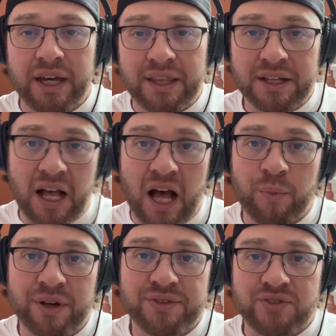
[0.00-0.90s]
In the
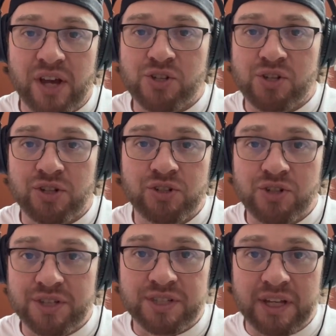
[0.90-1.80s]
comment section,
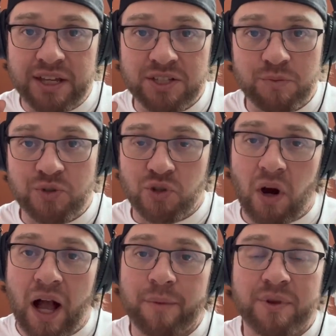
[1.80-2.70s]
just say
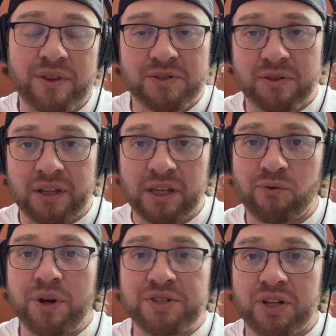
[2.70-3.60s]
subscribed. This
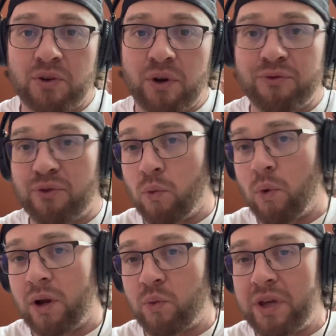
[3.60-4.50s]
giveaway is going to run for
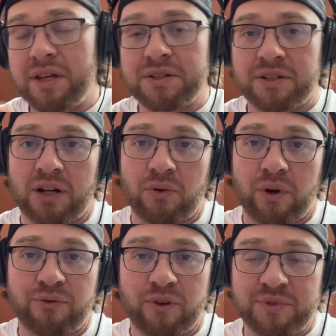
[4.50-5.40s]
one week. It's going to
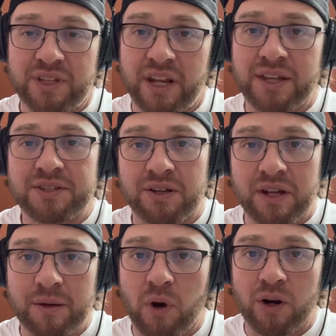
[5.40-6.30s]
run from today,
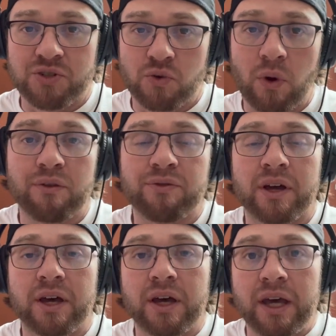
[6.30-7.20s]
Sunday, March twelfth,
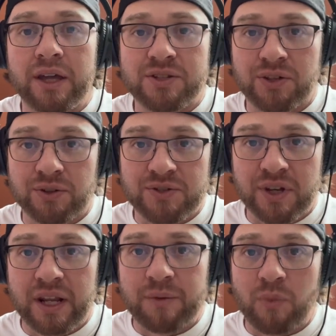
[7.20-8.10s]
until
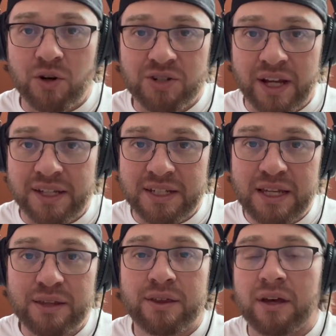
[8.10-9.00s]
Sunday, March
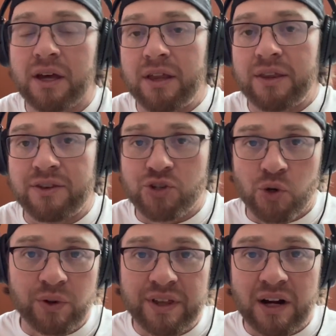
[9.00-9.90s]
nineteenth.
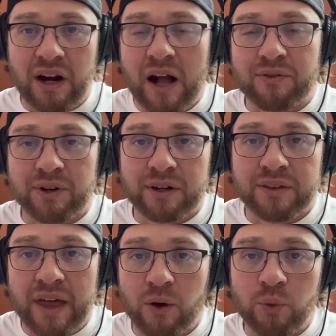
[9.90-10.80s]
Shortly thereafter
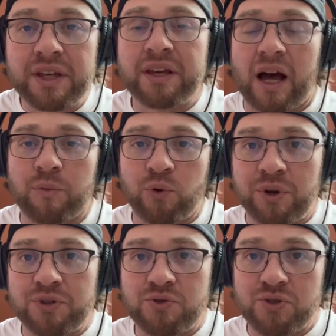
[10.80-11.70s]
that week, I'm
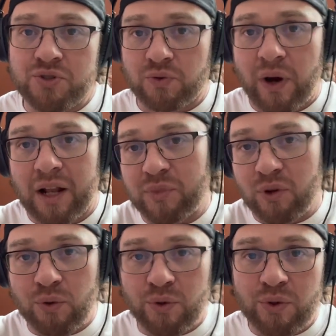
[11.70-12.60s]
going to just randomly
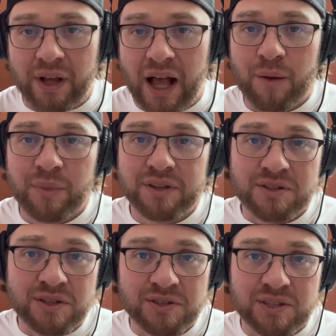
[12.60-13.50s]
go through the
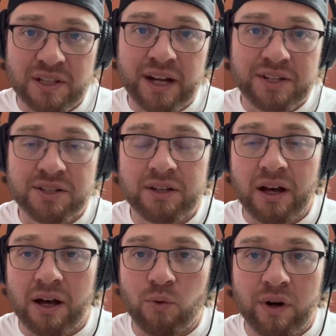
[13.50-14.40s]
comments, select
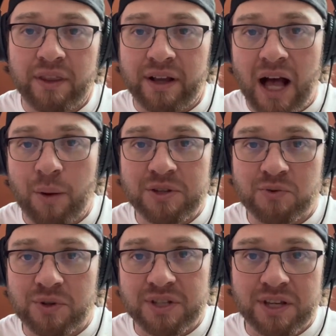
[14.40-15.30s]
uh, one of the comments
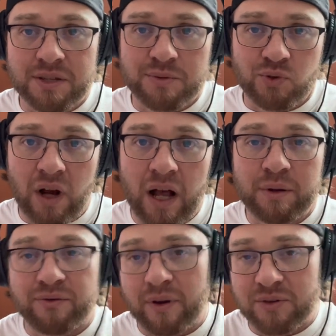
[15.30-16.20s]
where it says
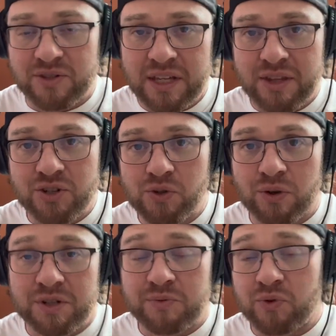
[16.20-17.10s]
subscribed. If I see that you
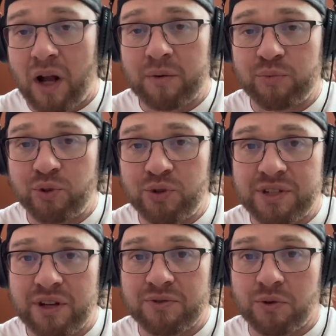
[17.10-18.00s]
are subscribed to Blue
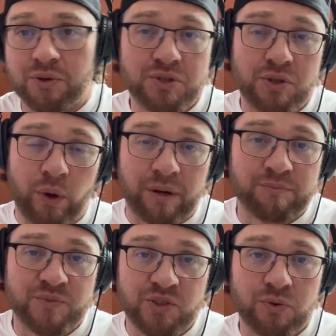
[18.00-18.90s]
Jay's Outdoors, you win.
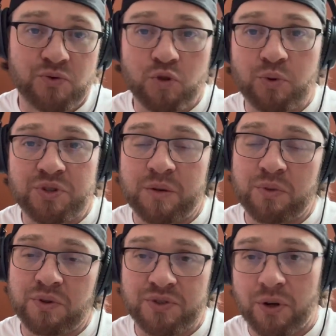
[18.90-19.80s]
So super
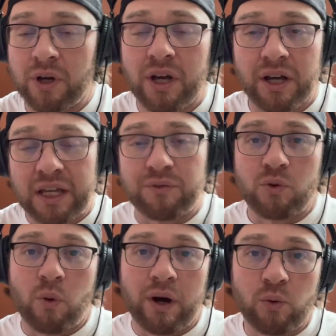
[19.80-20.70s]
simple. So again, if
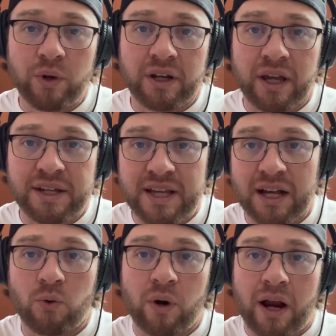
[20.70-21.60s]
you want to win a
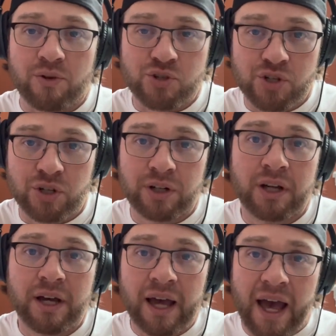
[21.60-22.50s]
Tackle Warehouse shirt,
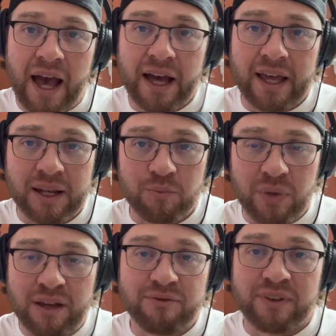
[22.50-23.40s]
hat, and
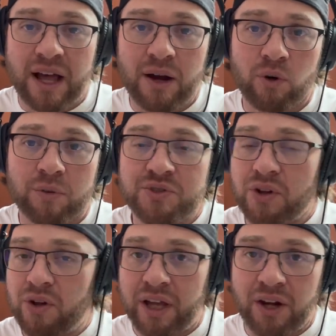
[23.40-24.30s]
pink flatworms,
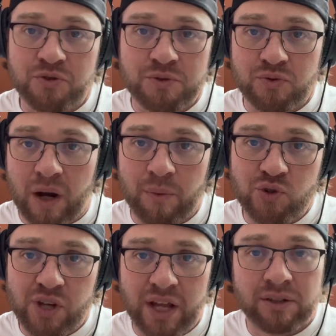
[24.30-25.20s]
all you gotta do is subscribe to the
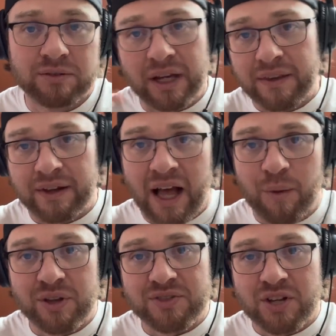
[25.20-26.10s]
channel. In the
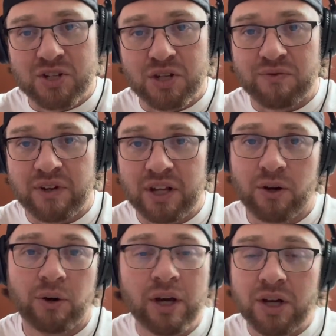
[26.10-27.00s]
comment section of the
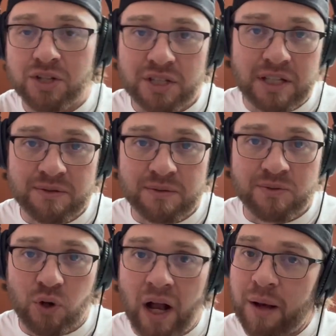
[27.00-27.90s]
video, just leave
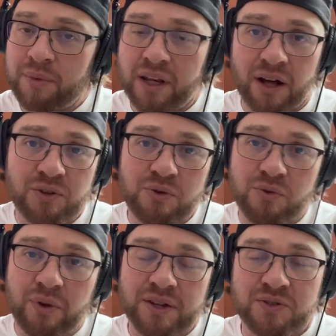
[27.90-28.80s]
subscribed and I'll do the
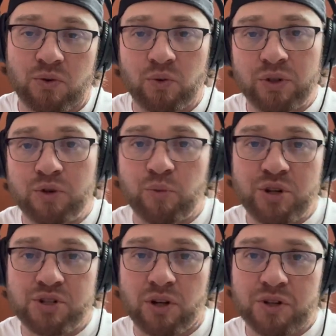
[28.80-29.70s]
rest. So really do
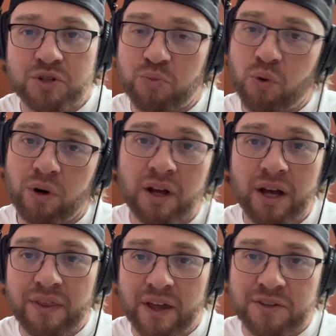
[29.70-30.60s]
appreciate all your support.
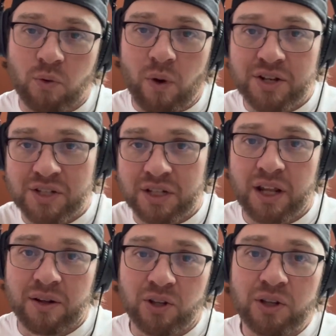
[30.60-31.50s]
Thanks for watching
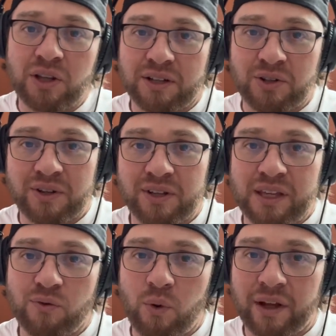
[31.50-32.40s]
and good luck during the
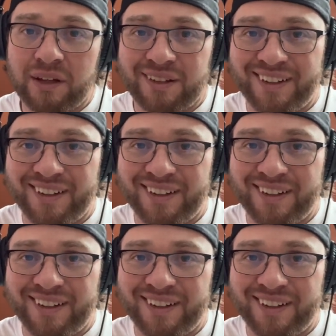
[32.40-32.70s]
giveaway.